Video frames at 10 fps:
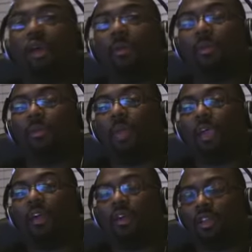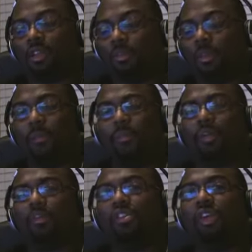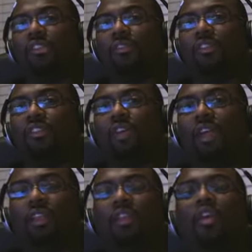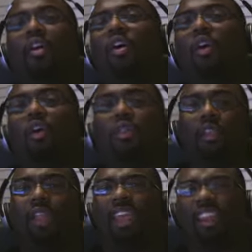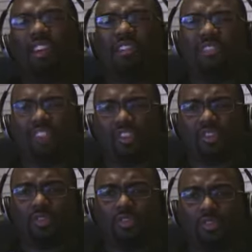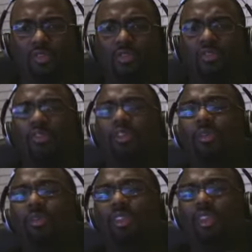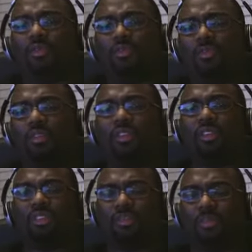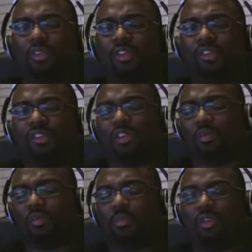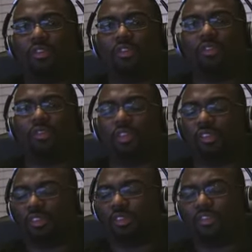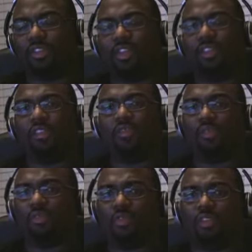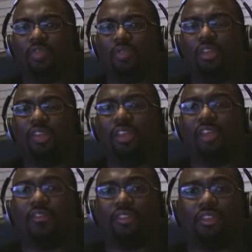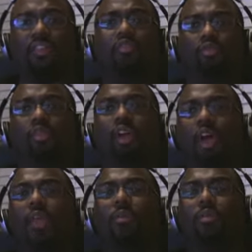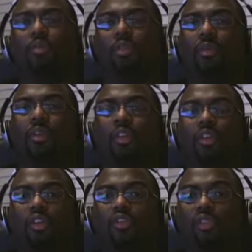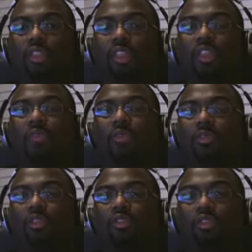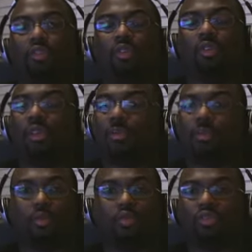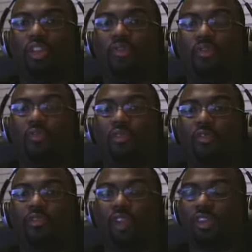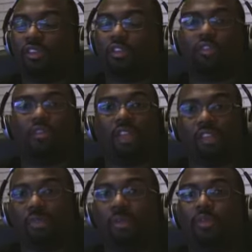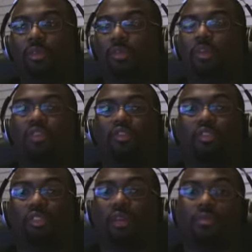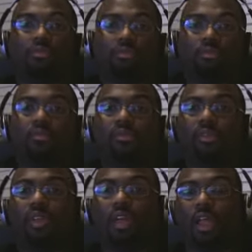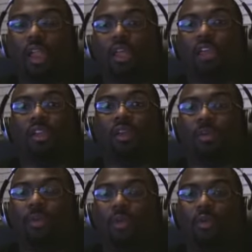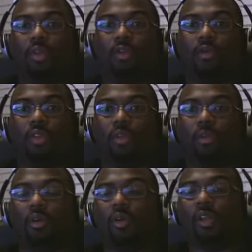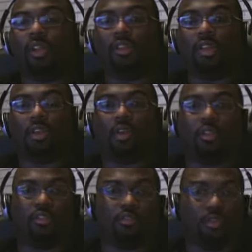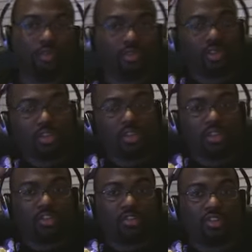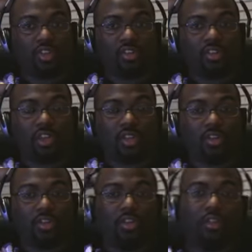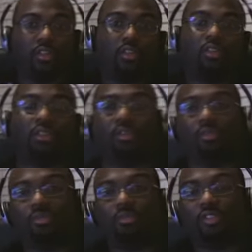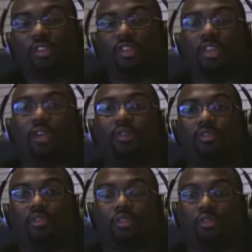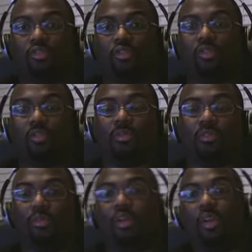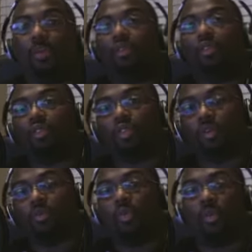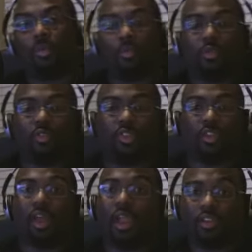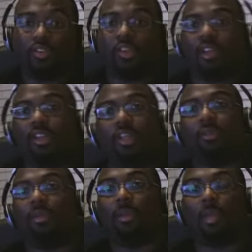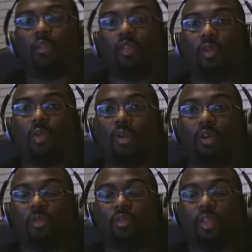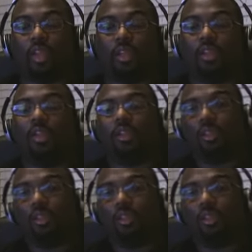I'm going to be back on here. But pretty much, guys, I've decided all the, official dudes, you know what I mean? They don't put these predictions out months early and stuff like that. They do it with 2 days left in due time, you know what I mean? So I think that's what I'm going to do. About 2 days before the fights, that's when I put the predictions up. I like it. I'm not worried really about I need to get all these viewers. I need each thing to get 6,000 views or something. If you put it up earlier, more people will see it. I understand that, but I'm not really worried about that.